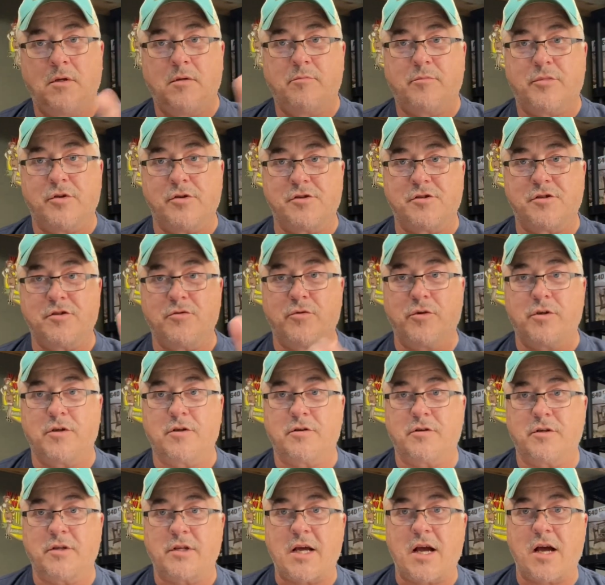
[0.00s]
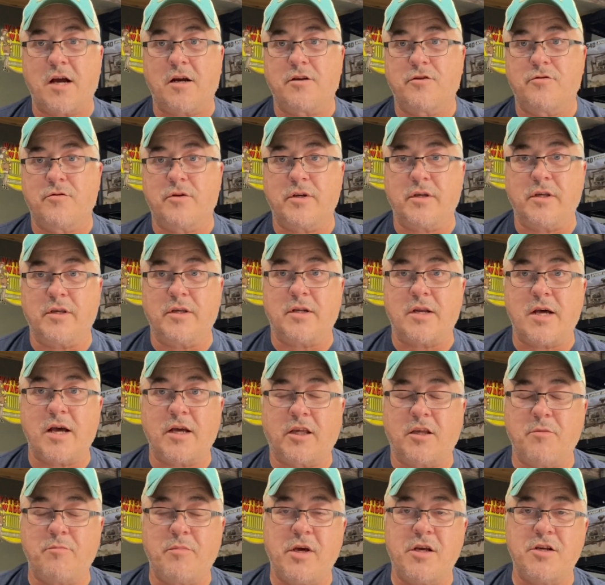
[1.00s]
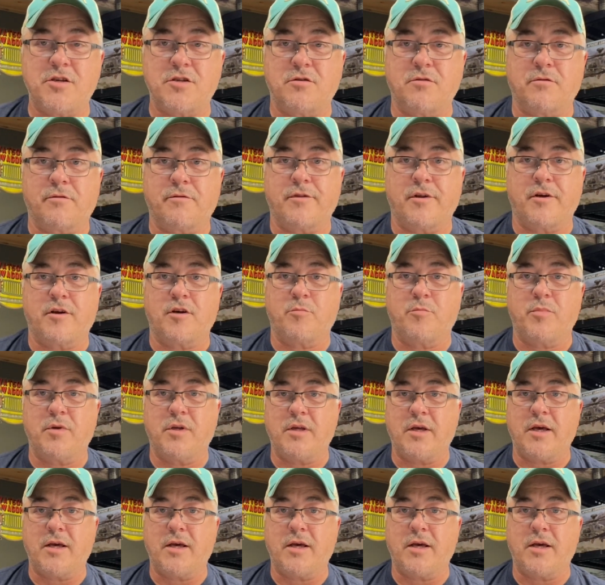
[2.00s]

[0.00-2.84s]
pursuing her doctorate in occupational therapy